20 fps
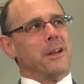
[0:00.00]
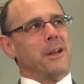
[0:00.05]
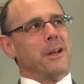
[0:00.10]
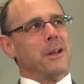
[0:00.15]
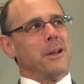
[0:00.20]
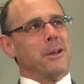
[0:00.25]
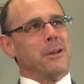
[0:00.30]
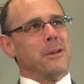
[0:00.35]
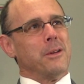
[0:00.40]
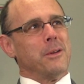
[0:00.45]

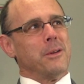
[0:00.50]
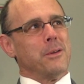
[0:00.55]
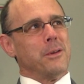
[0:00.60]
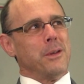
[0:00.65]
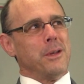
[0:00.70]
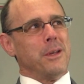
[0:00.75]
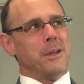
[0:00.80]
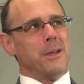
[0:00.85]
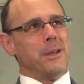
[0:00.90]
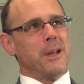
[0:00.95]
And
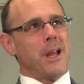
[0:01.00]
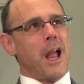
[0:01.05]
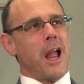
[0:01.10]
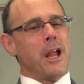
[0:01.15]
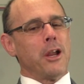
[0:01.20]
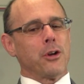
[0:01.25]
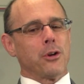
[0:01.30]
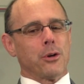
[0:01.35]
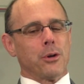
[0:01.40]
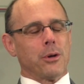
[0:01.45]
the
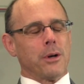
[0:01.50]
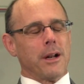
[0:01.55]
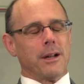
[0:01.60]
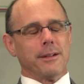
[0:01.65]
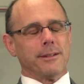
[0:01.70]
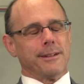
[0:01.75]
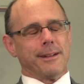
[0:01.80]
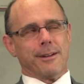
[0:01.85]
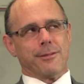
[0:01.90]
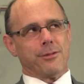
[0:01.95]
anchor,
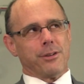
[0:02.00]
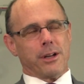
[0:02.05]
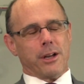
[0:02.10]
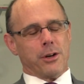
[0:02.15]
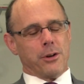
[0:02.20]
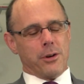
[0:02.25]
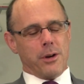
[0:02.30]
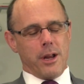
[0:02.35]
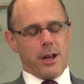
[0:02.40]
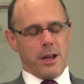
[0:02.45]
I, I
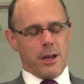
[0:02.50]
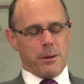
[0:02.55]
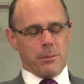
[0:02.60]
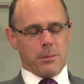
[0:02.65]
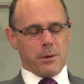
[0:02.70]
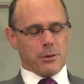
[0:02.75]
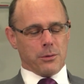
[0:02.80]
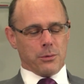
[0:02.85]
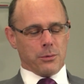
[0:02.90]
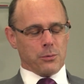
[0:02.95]
forget her
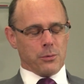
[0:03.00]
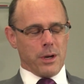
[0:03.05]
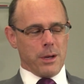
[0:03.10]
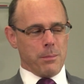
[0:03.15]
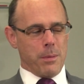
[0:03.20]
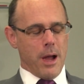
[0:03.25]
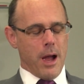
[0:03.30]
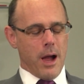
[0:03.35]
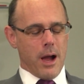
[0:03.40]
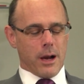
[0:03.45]
name. This was
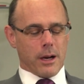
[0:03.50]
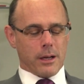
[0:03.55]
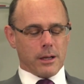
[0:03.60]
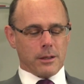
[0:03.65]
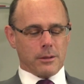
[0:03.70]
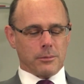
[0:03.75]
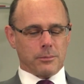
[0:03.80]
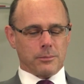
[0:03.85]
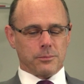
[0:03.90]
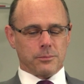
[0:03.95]
way
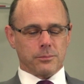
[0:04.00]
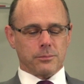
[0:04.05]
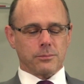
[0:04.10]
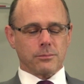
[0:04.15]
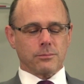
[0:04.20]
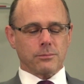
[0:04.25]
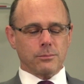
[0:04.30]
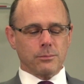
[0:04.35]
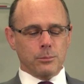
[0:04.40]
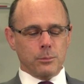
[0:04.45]
back.
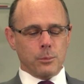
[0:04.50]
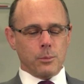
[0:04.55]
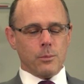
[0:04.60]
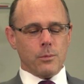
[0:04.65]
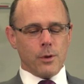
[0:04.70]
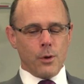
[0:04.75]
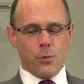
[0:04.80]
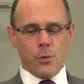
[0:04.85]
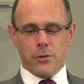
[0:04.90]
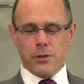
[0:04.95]

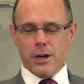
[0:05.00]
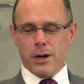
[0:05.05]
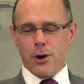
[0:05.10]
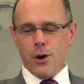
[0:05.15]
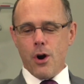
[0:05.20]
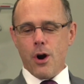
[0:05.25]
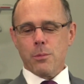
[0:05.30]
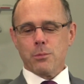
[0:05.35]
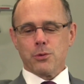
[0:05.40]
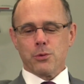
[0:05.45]
Within an
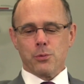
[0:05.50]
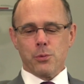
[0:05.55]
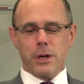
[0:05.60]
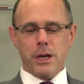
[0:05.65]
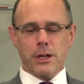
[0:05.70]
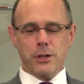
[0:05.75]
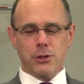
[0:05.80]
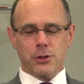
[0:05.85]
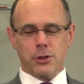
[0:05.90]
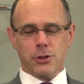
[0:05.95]
arm's
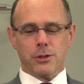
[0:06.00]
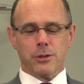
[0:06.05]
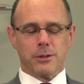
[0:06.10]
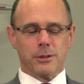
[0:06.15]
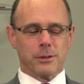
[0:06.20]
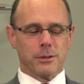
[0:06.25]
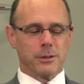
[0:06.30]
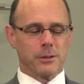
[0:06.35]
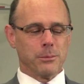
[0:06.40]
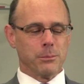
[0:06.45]
reach,
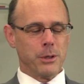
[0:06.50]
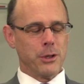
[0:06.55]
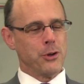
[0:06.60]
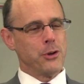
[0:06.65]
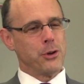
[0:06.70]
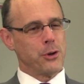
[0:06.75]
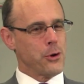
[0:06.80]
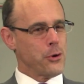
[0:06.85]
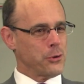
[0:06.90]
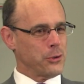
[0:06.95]
but
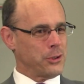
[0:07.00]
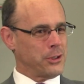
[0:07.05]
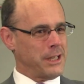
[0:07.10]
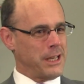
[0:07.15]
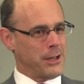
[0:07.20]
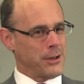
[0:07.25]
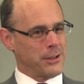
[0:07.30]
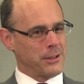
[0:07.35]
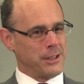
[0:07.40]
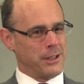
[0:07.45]
you don't
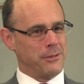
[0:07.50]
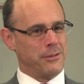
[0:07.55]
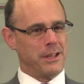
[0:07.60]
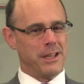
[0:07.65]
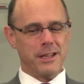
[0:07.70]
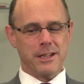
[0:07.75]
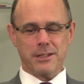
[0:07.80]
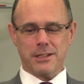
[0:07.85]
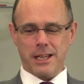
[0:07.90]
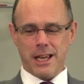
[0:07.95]
see it on
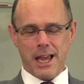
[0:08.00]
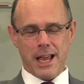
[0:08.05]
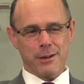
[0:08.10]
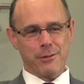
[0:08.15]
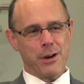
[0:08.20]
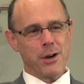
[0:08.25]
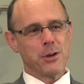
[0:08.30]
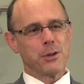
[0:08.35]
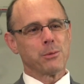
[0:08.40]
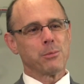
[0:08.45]
TV, is a can
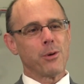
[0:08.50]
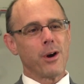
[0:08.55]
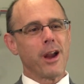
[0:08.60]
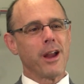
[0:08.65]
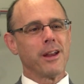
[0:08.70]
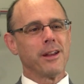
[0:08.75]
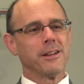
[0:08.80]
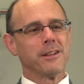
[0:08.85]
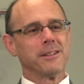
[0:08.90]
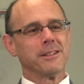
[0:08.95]
of hairspray.
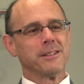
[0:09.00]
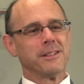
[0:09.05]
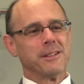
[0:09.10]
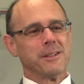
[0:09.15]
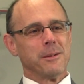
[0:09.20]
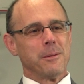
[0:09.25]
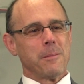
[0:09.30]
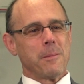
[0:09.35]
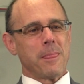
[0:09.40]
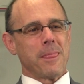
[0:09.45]

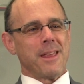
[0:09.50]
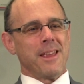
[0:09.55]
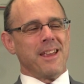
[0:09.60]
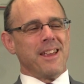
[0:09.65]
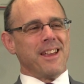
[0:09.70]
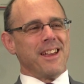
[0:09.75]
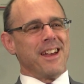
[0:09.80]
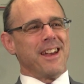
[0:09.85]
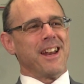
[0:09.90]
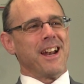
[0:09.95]
Ah.
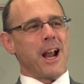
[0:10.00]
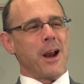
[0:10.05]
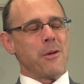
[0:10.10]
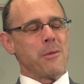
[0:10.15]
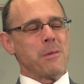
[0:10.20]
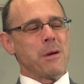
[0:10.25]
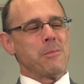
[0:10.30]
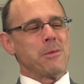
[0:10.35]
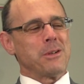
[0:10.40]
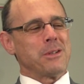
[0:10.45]
And I
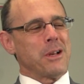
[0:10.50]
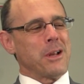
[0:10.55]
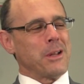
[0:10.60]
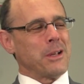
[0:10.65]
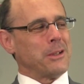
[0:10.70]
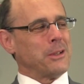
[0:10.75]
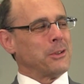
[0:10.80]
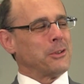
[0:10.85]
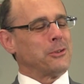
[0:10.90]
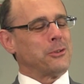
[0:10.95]
remember
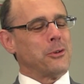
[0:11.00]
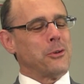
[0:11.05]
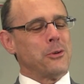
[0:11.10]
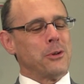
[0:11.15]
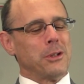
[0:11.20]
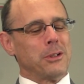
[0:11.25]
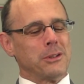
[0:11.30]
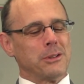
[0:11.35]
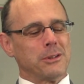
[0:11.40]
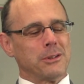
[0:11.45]
telling the
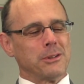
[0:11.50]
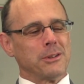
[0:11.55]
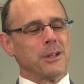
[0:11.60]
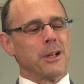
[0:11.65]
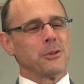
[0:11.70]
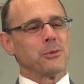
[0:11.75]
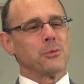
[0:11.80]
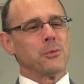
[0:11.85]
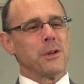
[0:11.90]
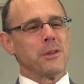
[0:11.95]
students
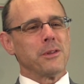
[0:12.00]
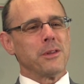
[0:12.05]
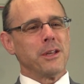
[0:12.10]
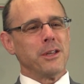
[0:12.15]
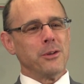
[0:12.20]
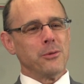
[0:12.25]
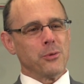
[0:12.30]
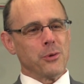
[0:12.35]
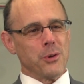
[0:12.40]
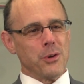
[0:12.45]
that's one
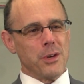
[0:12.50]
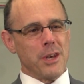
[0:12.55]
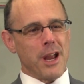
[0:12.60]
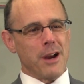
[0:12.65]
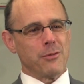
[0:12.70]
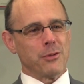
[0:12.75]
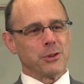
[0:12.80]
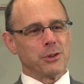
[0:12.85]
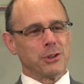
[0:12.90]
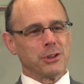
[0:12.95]
thing you will
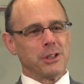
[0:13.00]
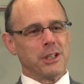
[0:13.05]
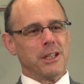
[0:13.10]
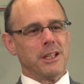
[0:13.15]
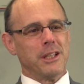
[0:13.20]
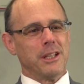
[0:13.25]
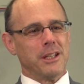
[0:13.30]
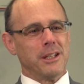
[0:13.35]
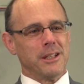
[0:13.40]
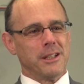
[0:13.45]
never
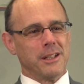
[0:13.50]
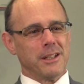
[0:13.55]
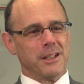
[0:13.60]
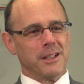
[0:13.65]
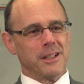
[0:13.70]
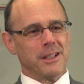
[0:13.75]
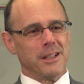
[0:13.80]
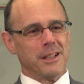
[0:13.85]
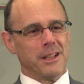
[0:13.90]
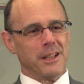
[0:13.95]
see
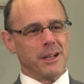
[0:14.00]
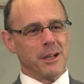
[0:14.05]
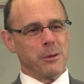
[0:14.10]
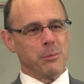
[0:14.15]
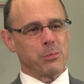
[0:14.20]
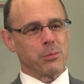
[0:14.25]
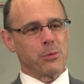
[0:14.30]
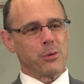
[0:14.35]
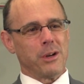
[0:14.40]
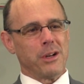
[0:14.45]
in
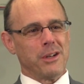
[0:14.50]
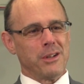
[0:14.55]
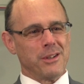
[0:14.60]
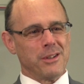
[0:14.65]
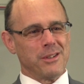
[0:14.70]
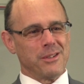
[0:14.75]
a print